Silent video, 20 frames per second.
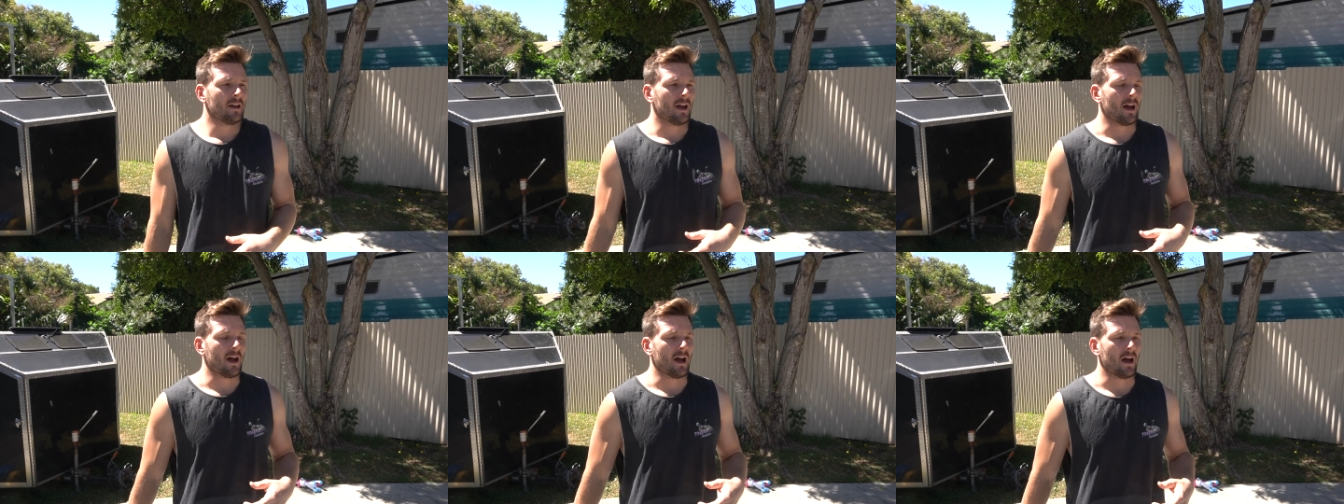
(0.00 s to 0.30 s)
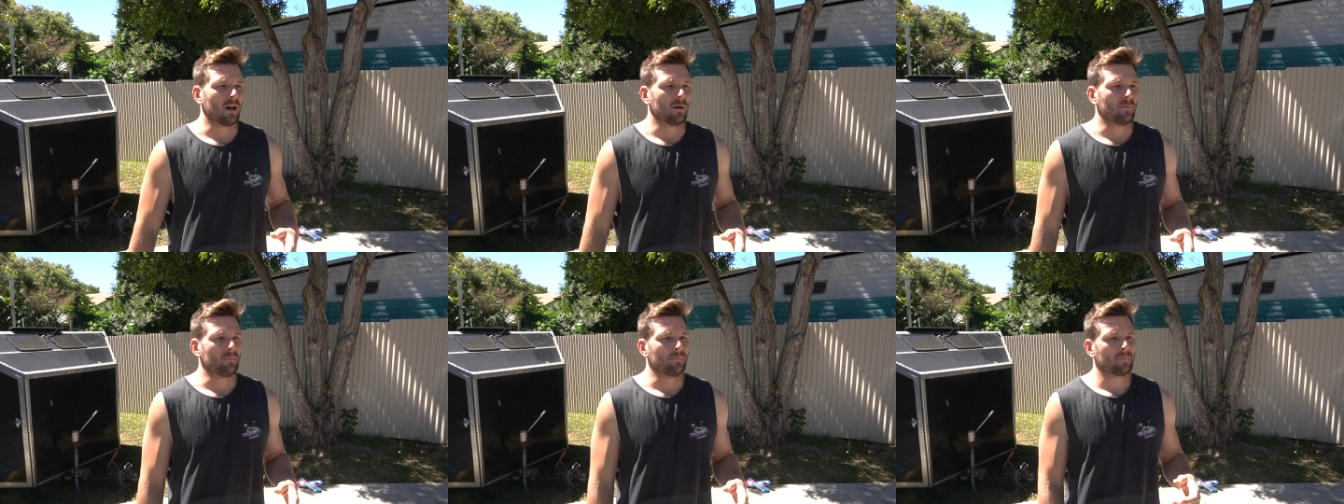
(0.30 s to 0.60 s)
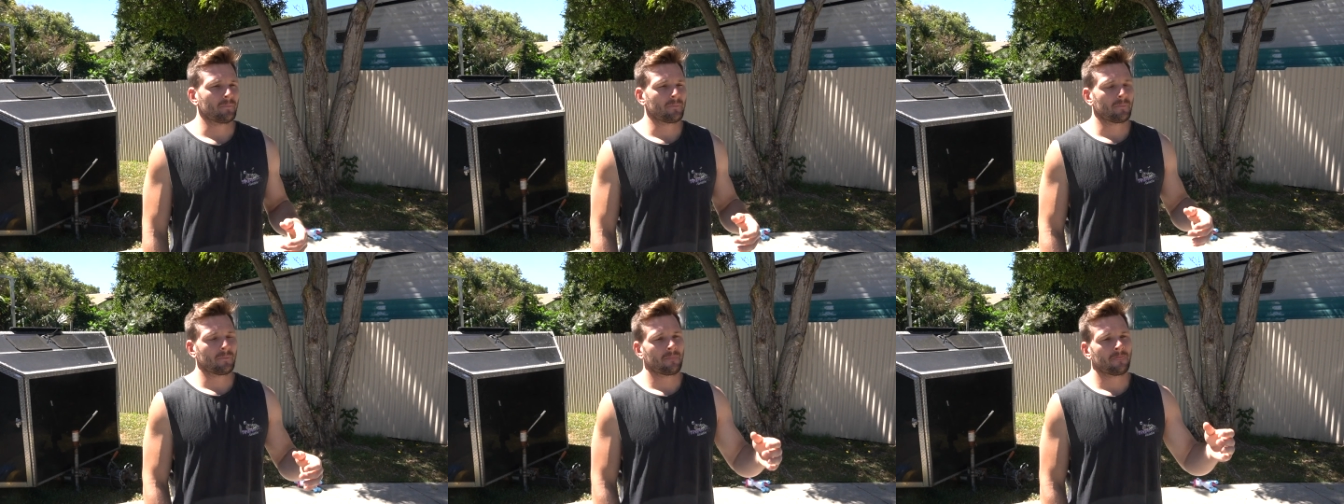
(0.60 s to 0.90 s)
Um,
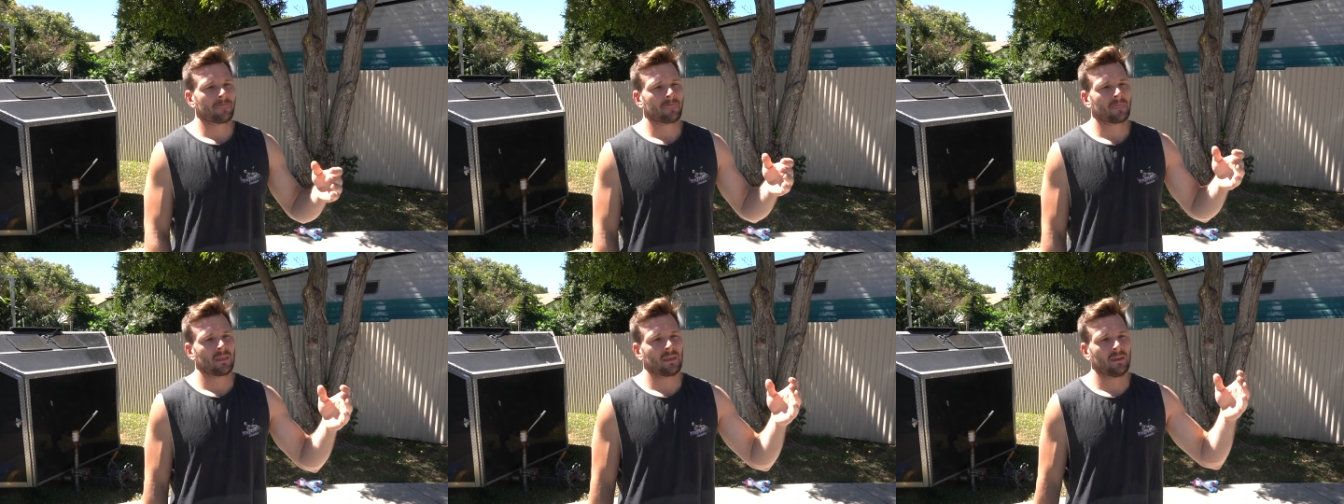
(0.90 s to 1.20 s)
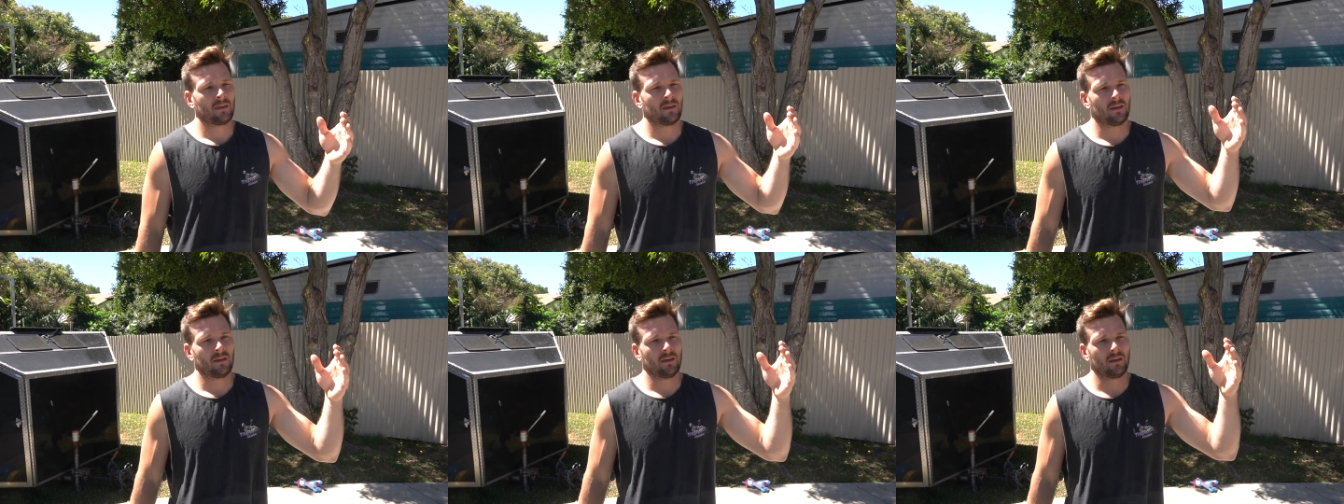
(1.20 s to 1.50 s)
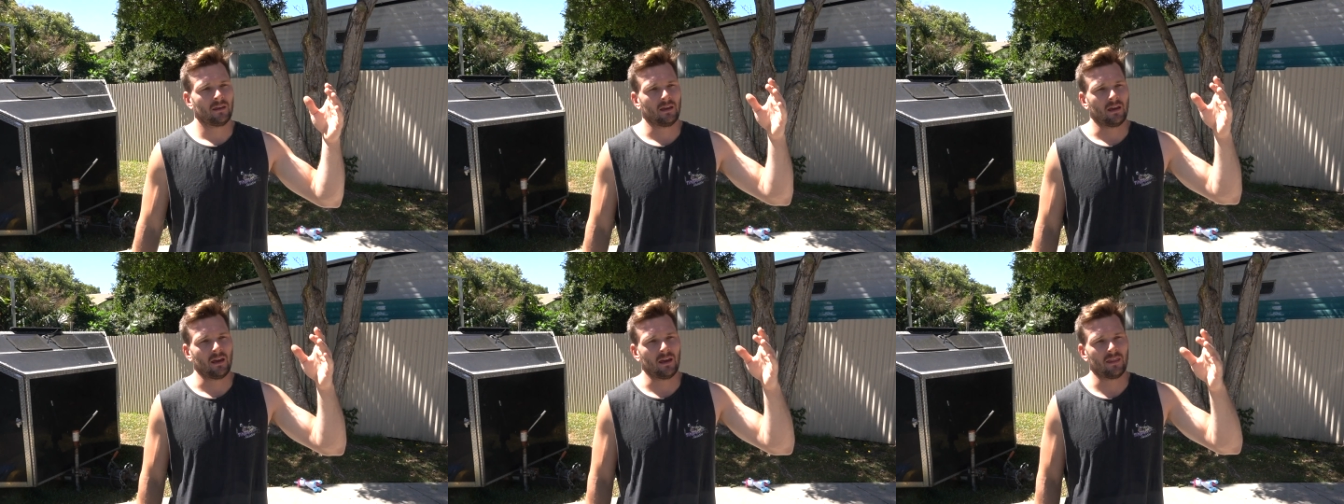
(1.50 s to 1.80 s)

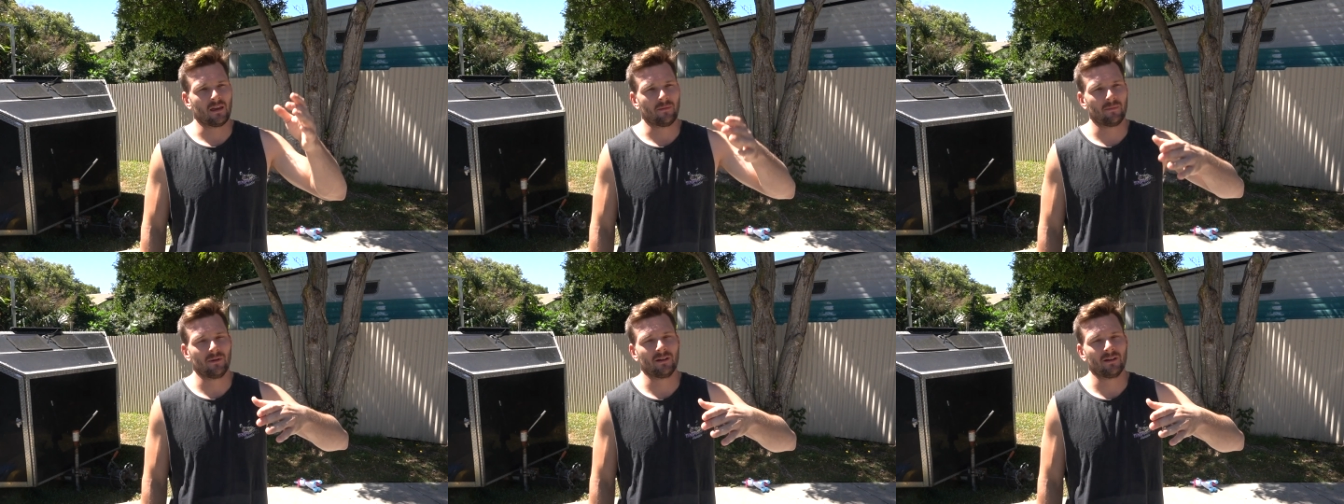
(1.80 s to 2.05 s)
and that